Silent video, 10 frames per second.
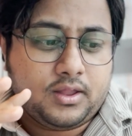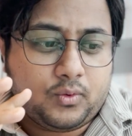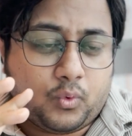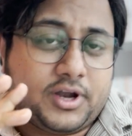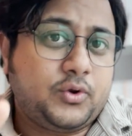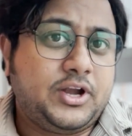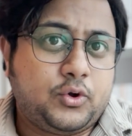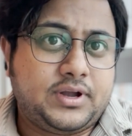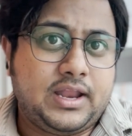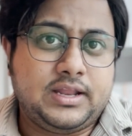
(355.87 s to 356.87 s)
What you need to
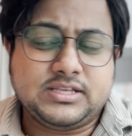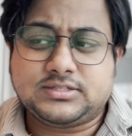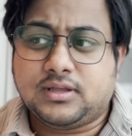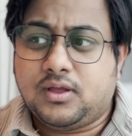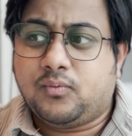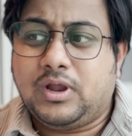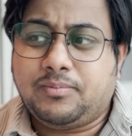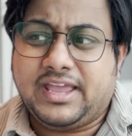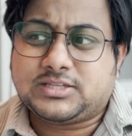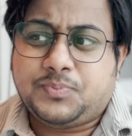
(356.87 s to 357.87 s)
tell is, well, my
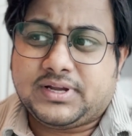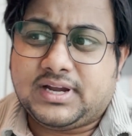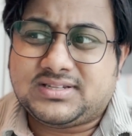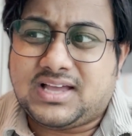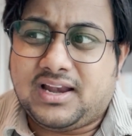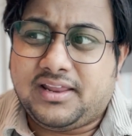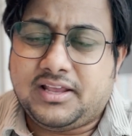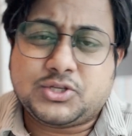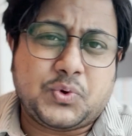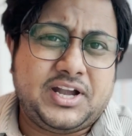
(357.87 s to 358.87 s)
expected salary
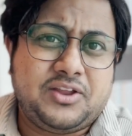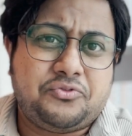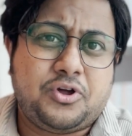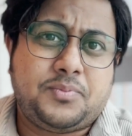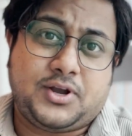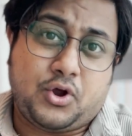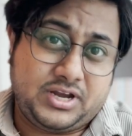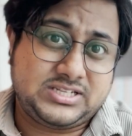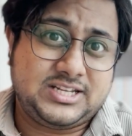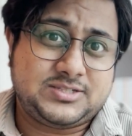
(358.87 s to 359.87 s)
is 24, but
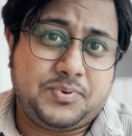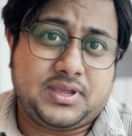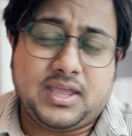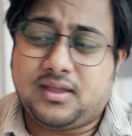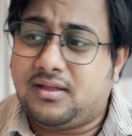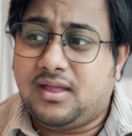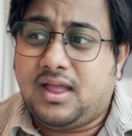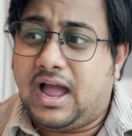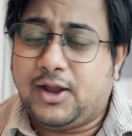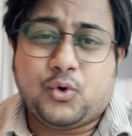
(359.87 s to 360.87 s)
honestly speaking,
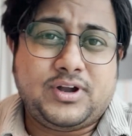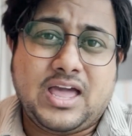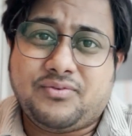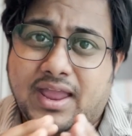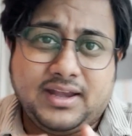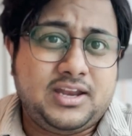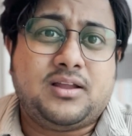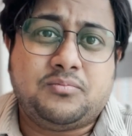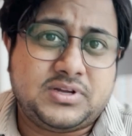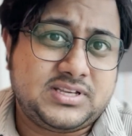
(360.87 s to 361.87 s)
I don't have any
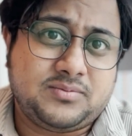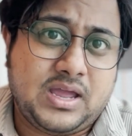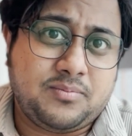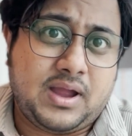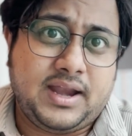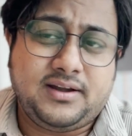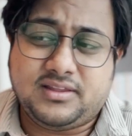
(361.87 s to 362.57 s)
numbers in my mind.